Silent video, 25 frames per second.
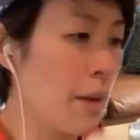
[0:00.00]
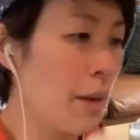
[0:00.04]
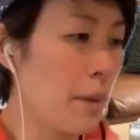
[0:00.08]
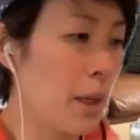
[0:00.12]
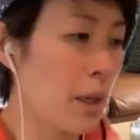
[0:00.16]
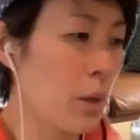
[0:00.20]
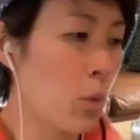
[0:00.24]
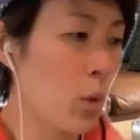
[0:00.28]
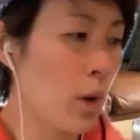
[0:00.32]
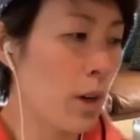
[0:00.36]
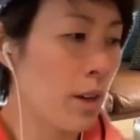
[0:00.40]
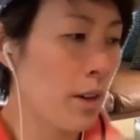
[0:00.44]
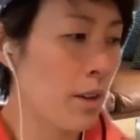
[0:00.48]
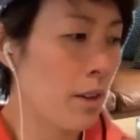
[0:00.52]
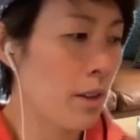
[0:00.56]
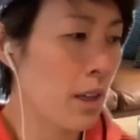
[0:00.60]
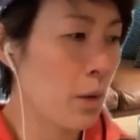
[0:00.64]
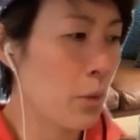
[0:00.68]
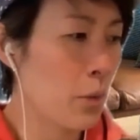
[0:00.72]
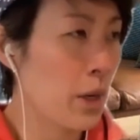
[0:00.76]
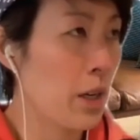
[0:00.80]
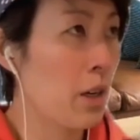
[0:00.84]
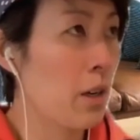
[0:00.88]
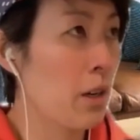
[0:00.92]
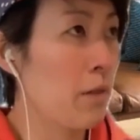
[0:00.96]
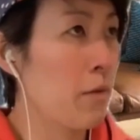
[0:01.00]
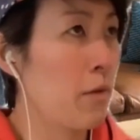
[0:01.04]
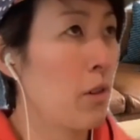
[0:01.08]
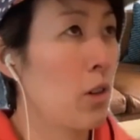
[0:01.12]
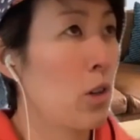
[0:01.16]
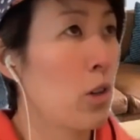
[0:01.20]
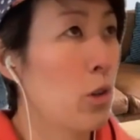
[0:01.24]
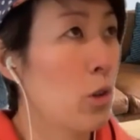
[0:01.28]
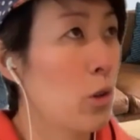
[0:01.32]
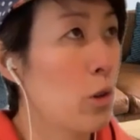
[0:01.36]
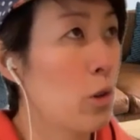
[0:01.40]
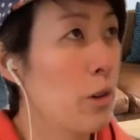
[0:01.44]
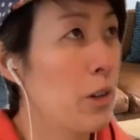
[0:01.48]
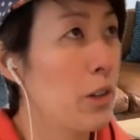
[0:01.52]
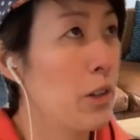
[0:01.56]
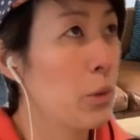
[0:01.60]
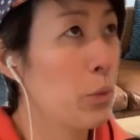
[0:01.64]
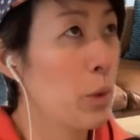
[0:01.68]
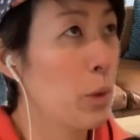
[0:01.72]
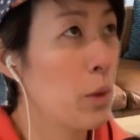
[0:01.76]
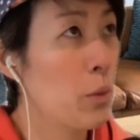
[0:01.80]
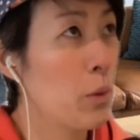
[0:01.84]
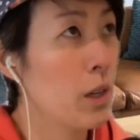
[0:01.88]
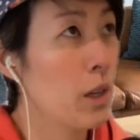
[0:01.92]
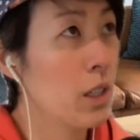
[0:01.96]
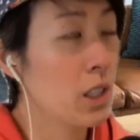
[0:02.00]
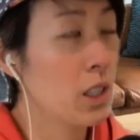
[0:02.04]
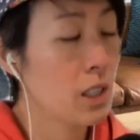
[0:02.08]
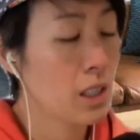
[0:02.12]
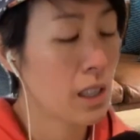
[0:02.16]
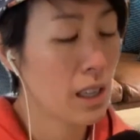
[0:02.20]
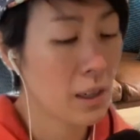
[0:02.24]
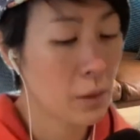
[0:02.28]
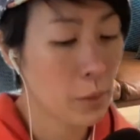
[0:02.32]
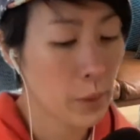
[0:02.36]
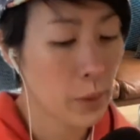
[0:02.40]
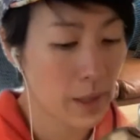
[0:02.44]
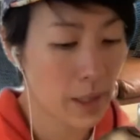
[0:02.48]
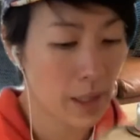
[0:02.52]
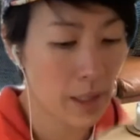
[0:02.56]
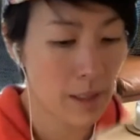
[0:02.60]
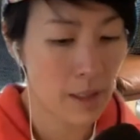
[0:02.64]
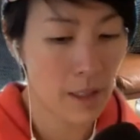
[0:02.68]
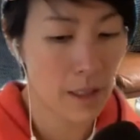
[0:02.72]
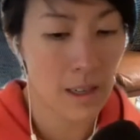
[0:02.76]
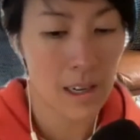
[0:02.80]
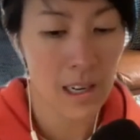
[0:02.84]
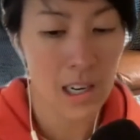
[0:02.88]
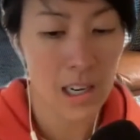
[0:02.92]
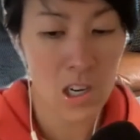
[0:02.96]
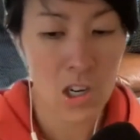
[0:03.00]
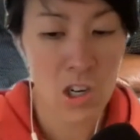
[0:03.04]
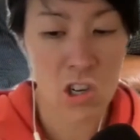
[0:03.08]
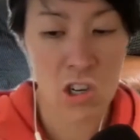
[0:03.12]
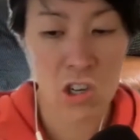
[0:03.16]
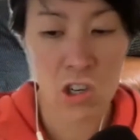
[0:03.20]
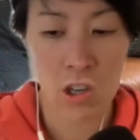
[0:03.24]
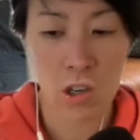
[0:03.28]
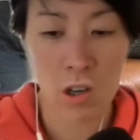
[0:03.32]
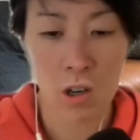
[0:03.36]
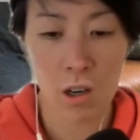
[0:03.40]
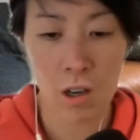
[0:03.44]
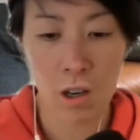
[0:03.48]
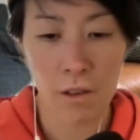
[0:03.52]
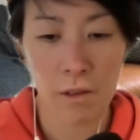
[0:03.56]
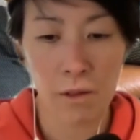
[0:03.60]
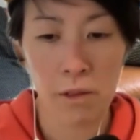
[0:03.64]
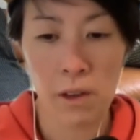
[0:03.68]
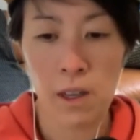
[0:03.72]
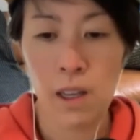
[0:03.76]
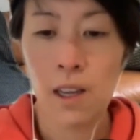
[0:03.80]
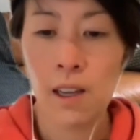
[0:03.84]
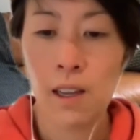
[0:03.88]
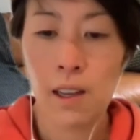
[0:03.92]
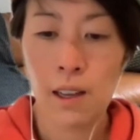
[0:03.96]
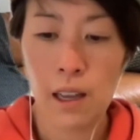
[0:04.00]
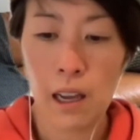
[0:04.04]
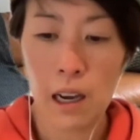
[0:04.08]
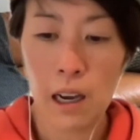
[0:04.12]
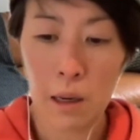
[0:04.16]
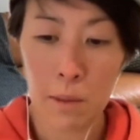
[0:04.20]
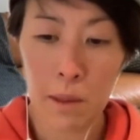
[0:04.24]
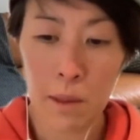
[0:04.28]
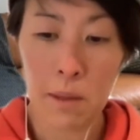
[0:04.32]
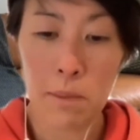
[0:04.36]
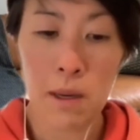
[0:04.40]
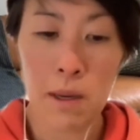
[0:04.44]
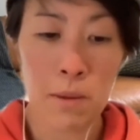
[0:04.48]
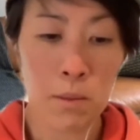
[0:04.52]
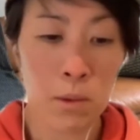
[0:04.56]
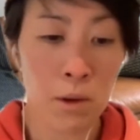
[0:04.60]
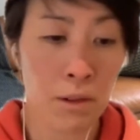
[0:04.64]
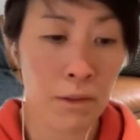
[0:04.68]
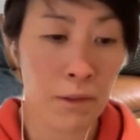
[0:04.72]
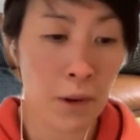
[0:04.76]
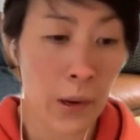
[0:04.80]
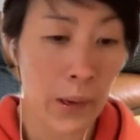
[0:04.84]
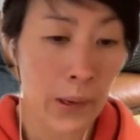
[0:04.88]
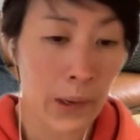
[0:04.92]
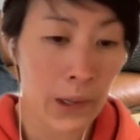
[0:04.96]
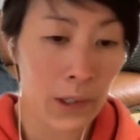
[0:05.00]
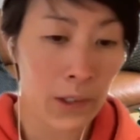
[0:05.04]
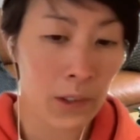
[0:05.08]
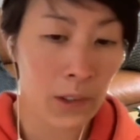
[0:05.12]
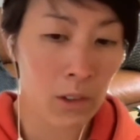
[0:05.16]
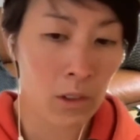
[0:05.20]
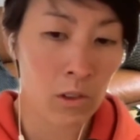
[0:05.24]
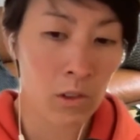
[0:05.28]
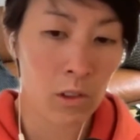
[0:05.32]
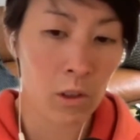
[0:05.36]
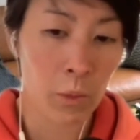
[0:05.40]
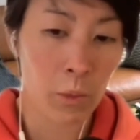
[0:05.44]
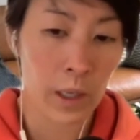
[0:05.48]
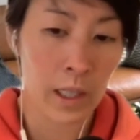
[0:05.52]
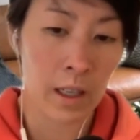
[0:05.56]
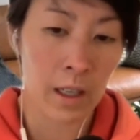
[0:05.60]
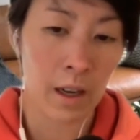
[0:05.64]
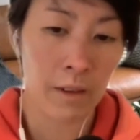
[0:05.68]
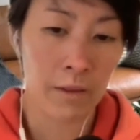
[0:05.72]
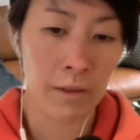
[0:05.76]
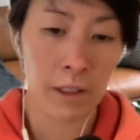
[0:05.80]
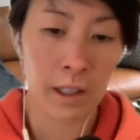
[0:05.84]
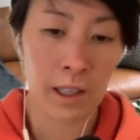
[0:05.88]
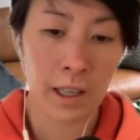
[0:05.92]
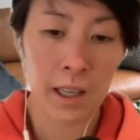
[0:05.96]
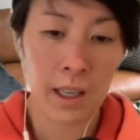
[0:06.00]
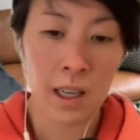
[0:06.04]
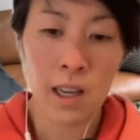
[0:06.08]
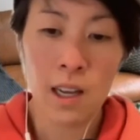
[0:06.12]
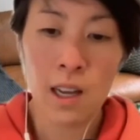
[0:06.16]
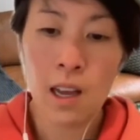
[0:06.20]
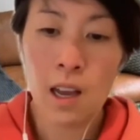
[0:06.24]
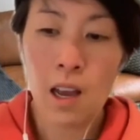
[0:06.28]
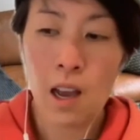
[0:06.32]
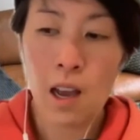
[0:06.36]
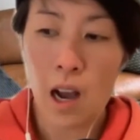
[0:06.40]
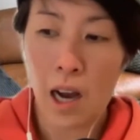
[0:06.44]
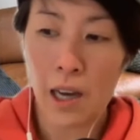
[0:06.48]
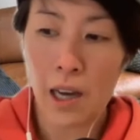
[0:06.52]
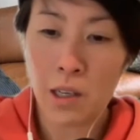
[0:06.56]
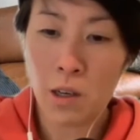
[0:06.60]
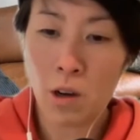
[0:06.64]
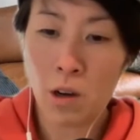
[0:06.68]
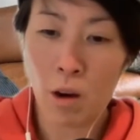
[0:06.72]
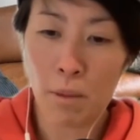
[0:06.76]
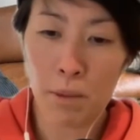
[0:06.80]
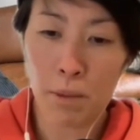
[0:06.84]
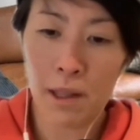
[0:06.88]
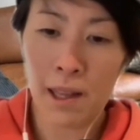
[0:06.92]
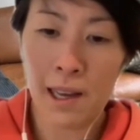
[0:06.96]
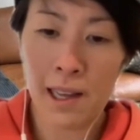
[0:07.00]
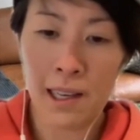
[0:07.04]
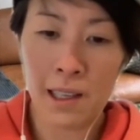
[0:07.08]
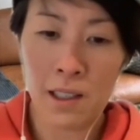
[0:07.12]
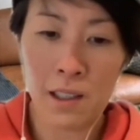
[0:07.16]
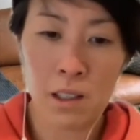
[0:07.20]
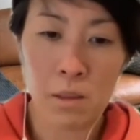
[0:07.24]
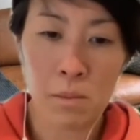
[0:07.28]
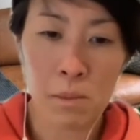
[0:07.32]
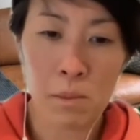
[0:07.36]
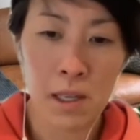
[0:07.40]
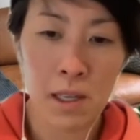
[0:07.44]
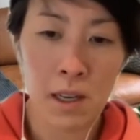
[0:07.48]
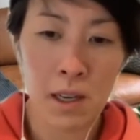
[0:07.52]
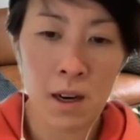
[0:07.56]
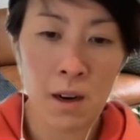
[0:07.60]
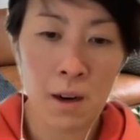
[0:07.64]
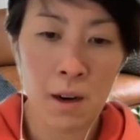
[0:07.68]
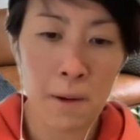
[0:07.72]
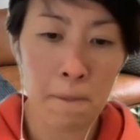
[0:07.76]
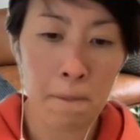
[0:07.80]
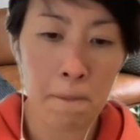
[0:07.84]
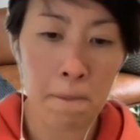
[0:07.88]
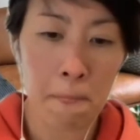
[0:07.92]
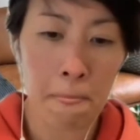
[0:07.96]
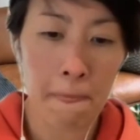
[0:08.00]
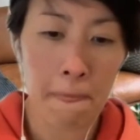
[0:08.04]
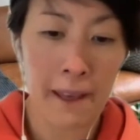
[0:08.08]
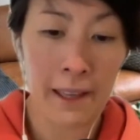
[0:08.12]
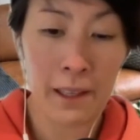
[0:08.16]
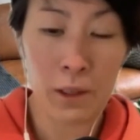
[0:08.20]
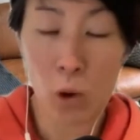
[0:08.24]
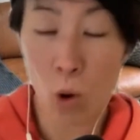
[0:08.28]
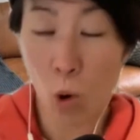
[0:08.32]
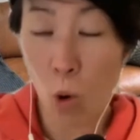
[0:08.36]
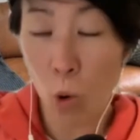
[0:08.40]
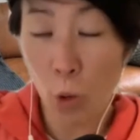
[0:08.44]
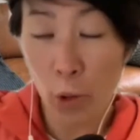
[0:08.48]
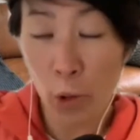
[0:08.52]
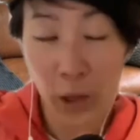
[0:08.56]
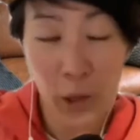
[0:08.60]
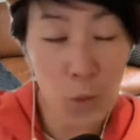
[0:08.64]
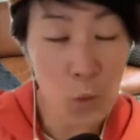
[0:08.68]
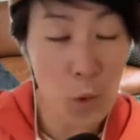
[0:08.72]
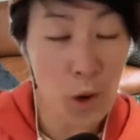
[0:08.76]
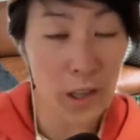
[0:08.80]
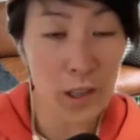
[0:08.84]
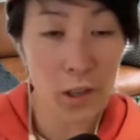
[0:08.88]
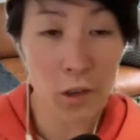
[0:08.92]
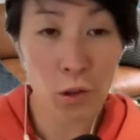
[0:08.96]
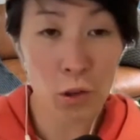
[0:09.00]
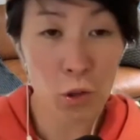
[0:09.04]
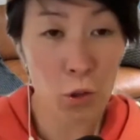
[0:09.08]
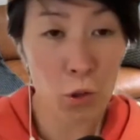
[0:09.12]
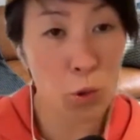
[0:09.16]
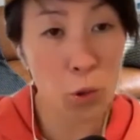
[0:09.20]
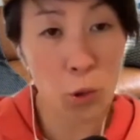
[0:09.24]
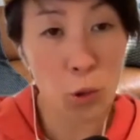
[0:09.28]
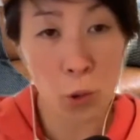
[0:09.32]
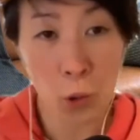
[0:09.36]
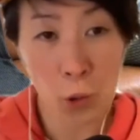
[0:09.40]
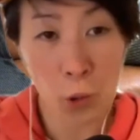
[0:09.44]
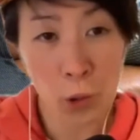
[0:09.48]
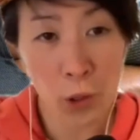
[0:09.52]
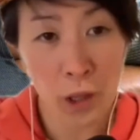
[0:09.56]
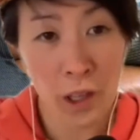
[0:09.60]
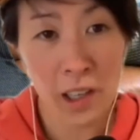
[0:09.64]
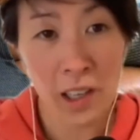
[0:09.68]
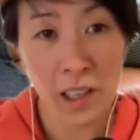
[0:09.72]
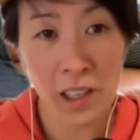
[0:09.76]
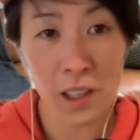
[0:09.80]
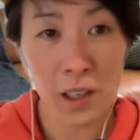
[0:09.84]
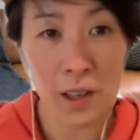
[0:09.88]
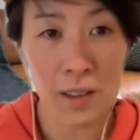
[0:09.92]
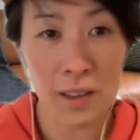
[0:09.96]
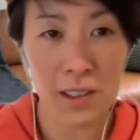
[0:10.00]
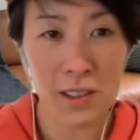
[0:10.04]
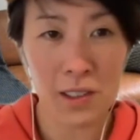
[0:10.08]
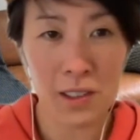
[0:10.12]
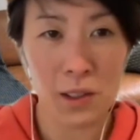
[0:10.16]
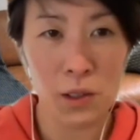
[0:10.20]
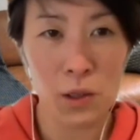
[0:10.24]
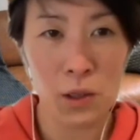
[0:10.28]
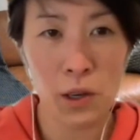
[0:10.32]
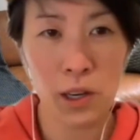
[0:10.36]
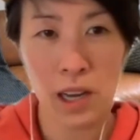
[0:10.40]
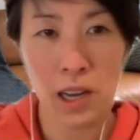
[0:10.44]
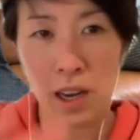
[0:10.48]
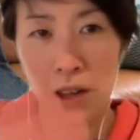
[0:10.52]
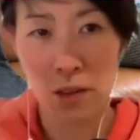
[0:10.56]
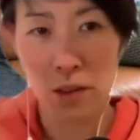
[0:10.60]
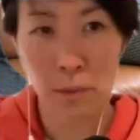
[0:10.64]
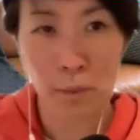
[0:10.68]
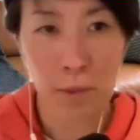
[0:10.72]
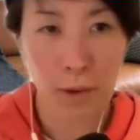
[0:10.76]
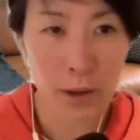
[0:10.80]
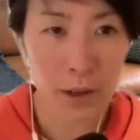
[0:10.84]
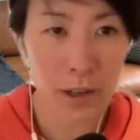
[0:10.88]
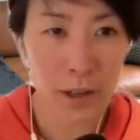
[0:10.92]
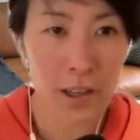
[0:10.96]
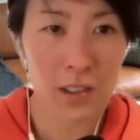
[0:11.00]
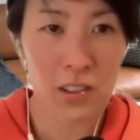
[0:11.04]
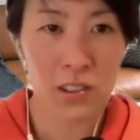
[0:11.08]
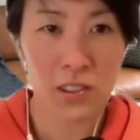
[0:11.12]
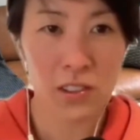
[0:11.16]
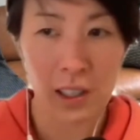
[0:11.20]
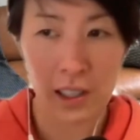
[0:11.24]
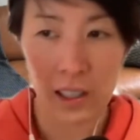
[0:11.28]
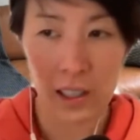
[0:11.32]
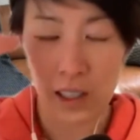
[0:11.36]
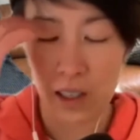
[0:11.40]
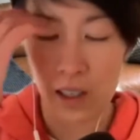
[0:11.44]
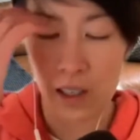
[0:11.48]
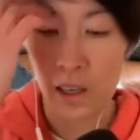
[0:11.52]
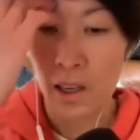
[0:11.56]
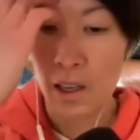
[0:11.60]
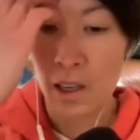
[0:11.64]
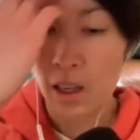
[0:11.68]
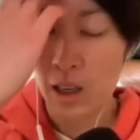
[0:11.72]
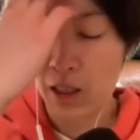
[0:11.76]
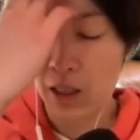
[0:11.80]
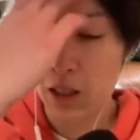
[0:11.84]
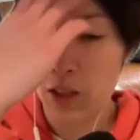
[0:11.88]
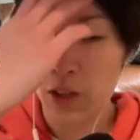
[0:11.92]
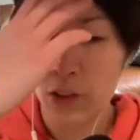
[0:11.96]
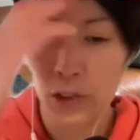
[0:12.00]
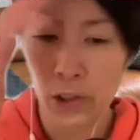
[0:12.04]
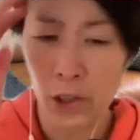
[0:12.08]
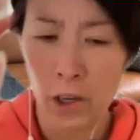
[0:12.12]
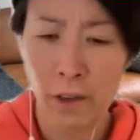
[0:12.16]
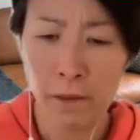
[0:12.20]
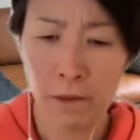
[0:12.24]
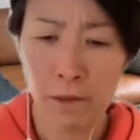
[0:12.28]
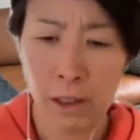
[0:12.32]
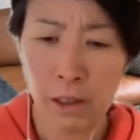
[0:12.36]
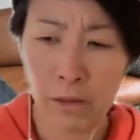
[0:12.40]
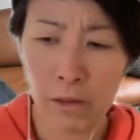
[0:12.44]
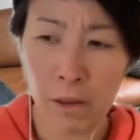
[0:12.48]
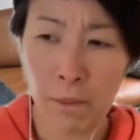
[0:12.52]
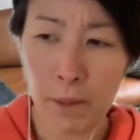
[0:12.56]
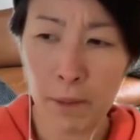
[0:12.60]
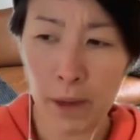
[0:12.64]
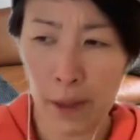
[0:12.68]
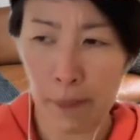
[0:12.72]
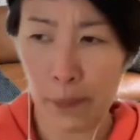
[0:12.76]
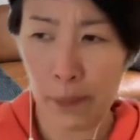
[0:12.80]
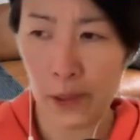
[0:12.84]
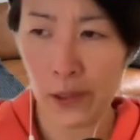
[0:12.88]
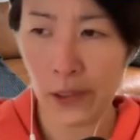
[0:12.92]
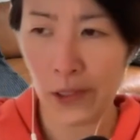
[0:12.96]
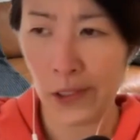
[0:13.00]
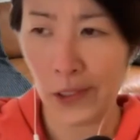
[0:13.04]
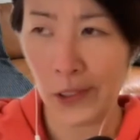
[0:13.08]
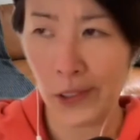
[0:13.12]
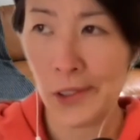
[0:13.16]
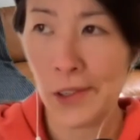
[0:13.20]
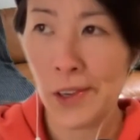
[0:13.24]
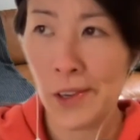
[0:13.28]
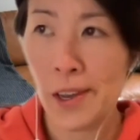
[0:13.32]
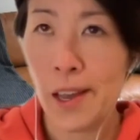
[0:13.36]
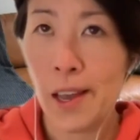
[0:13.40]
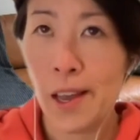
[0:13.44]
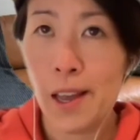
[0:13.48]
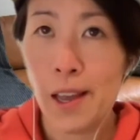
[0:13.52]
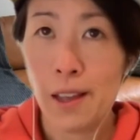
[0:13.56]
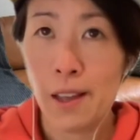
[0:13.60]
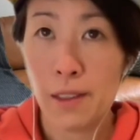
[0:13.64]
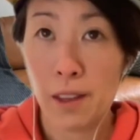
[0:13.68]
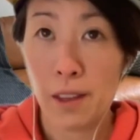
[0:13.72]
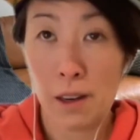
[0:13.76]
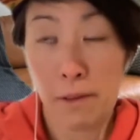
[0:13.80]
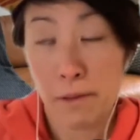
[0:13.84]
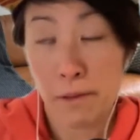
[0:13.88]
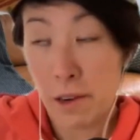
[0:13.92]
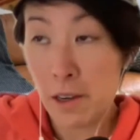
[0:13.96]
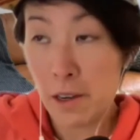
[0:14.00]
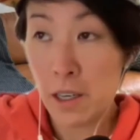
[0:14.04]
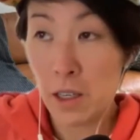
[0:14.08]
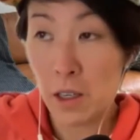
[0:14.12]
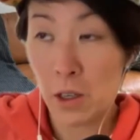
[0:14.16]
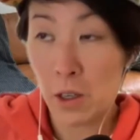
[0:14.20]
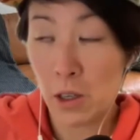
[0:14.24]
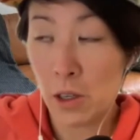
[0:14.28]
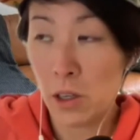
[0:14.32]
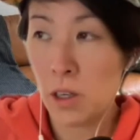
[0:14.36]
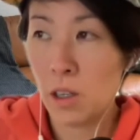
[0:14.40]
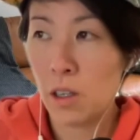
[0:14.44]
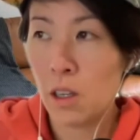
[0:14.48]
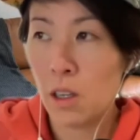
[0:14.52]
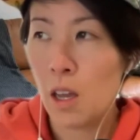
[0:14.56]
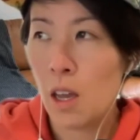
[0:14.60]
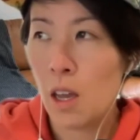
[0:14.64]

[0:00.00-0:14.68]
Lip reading: I mean, one thing we know for sure is we want to stay within the niche of helping people focus. So we definitely are not planning to become an all-in-one tool. You know, there's a lot of other products that can serve different purposes that are very good.